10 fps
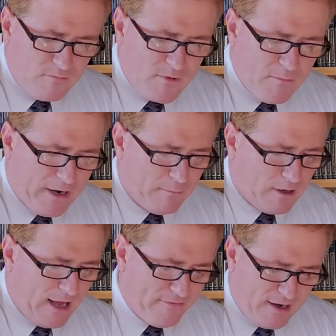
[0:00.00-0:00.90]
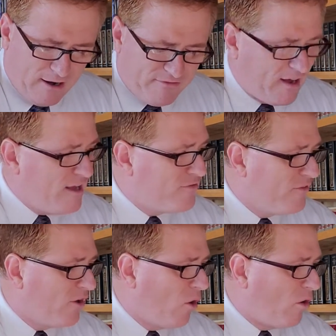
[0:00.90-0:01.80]
But I'm glad that our faith
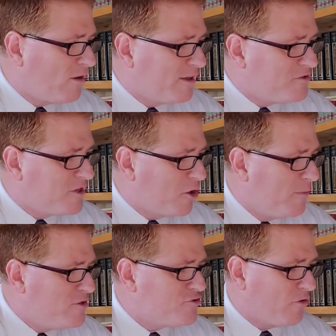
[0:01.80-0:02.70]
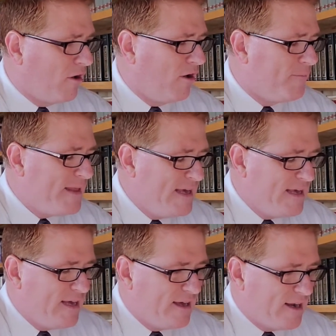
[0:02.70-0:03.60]
in the Lord can still be strong.
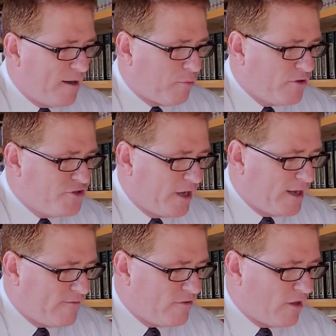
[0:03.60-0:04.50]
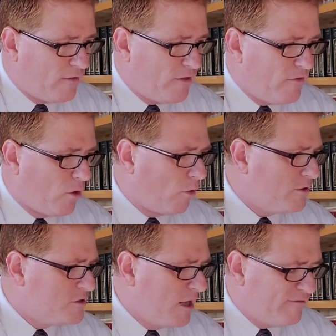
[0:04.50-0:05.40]
And I appreciate everything that the Lord
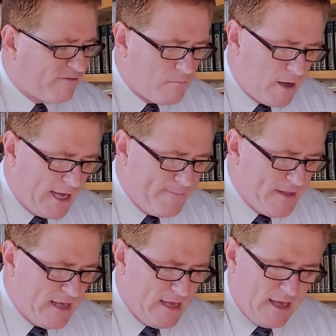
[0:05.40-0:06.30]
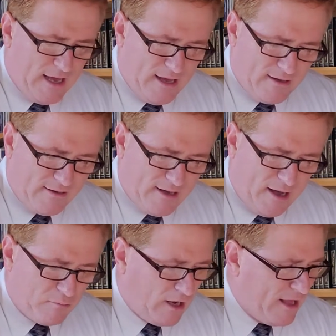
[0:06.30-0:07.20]
has done for me. And uh,
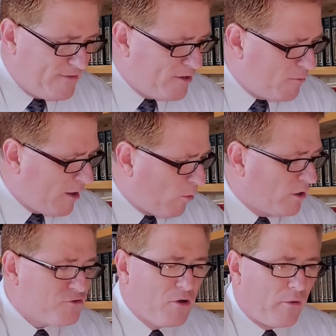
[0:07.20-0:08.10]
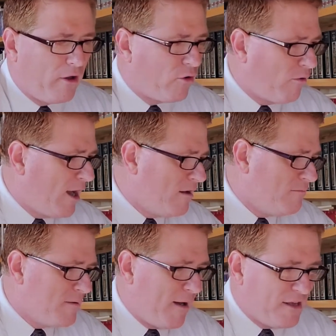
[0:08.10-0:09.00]
I'm glad that no matter what's going on around
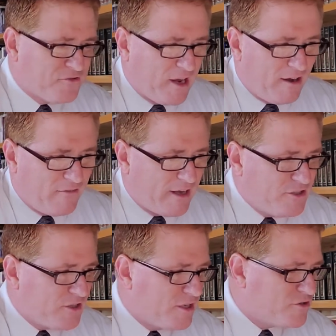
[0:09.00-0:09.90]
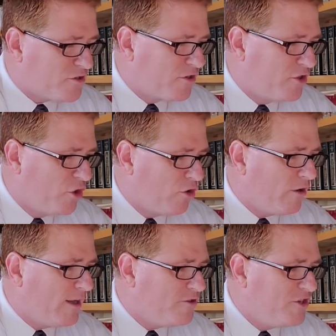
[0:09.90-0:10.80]
me, my salvation is secure
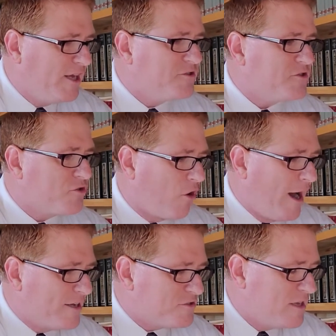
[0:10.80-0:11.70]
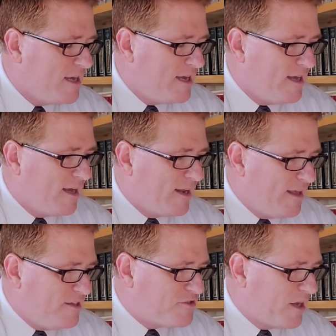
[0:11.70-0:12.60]
in Jesus Christ. And
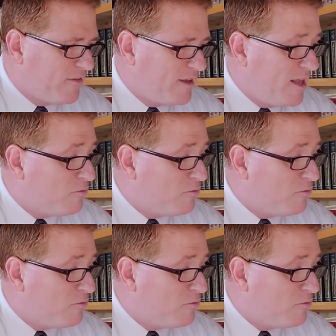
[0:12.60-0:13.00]
He said that He